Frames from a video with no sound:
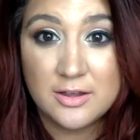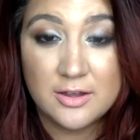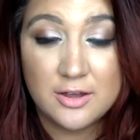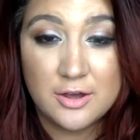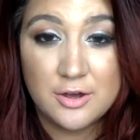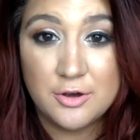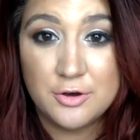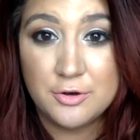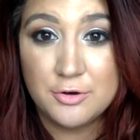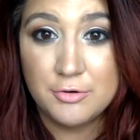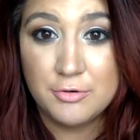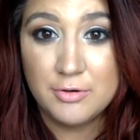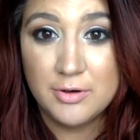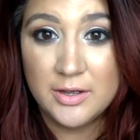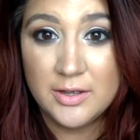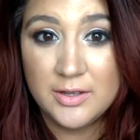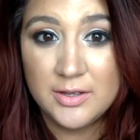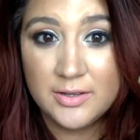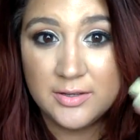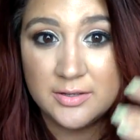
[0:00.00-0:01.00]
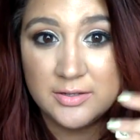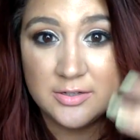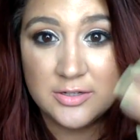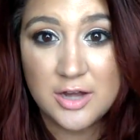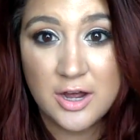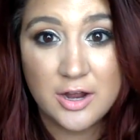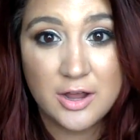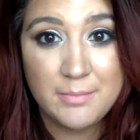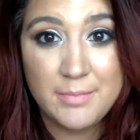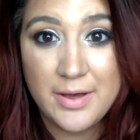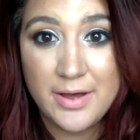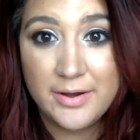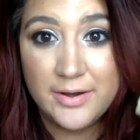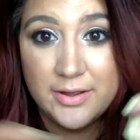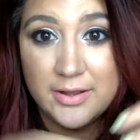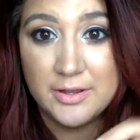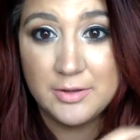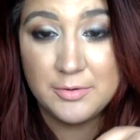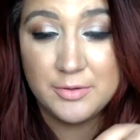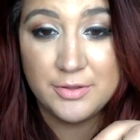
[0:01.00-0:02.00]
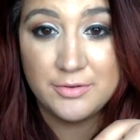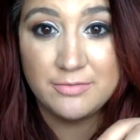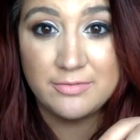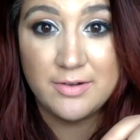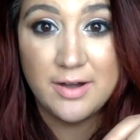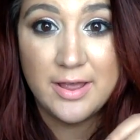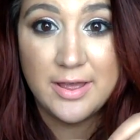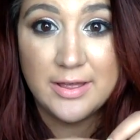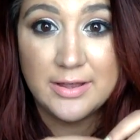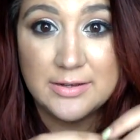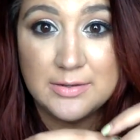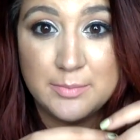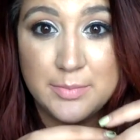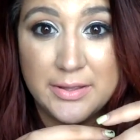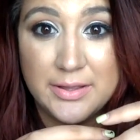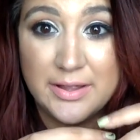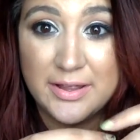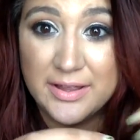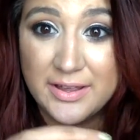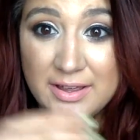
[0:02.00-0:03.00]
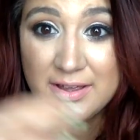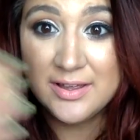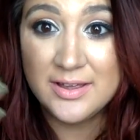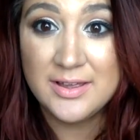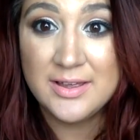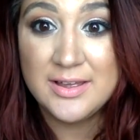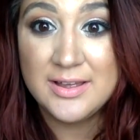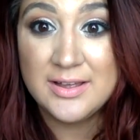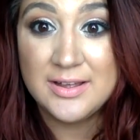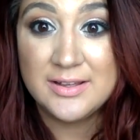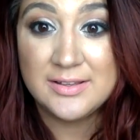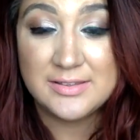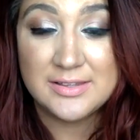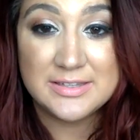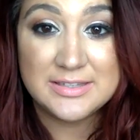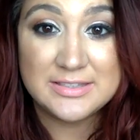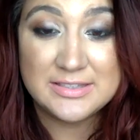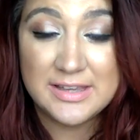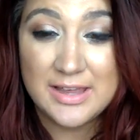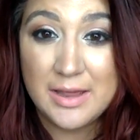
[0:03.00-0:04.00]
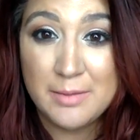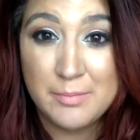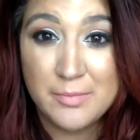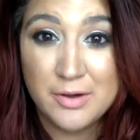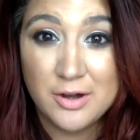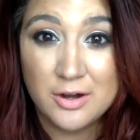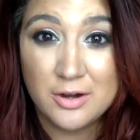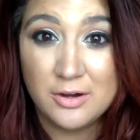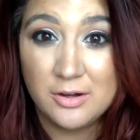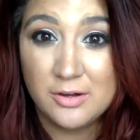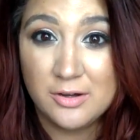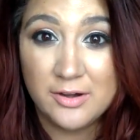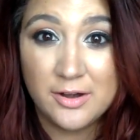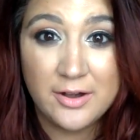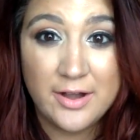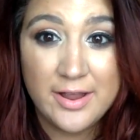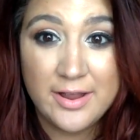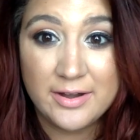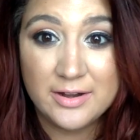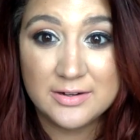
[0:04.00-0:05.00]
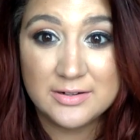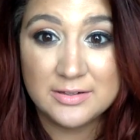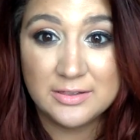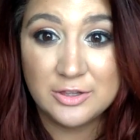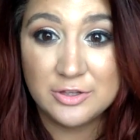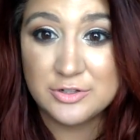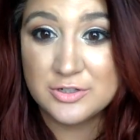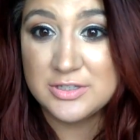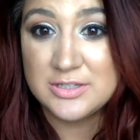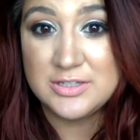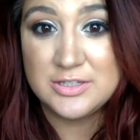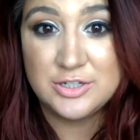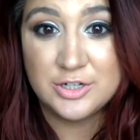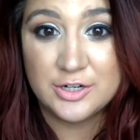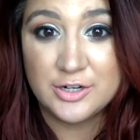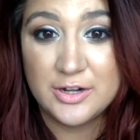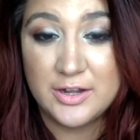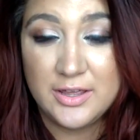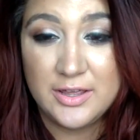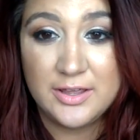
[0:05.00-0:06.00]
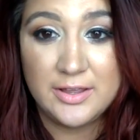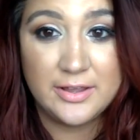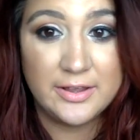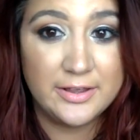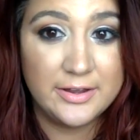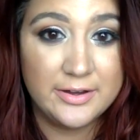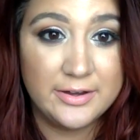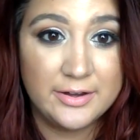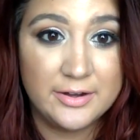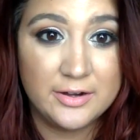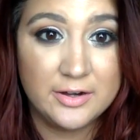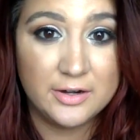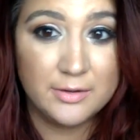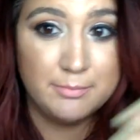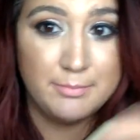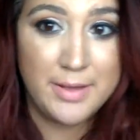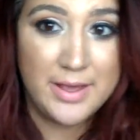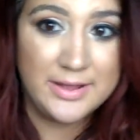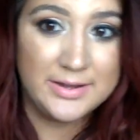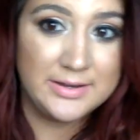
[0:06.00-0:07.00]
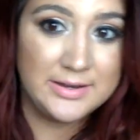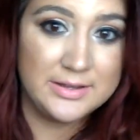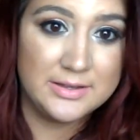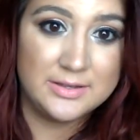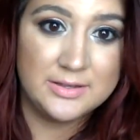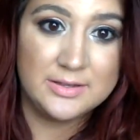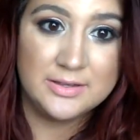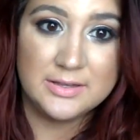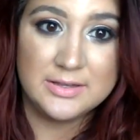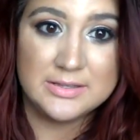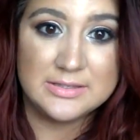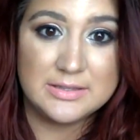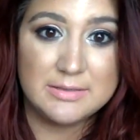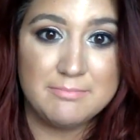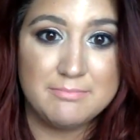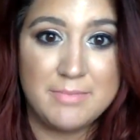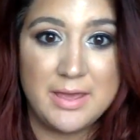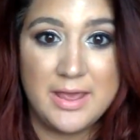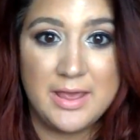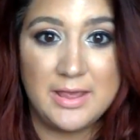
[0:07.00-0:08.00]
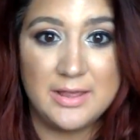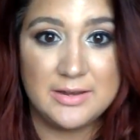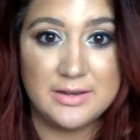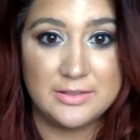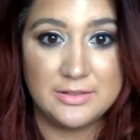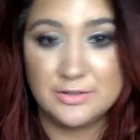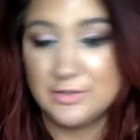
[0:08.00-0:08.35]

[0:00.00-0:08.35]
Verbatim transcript: Go talk about it with a friend, be like, this Sam girl, her hair looks dirty and her bed isn't made and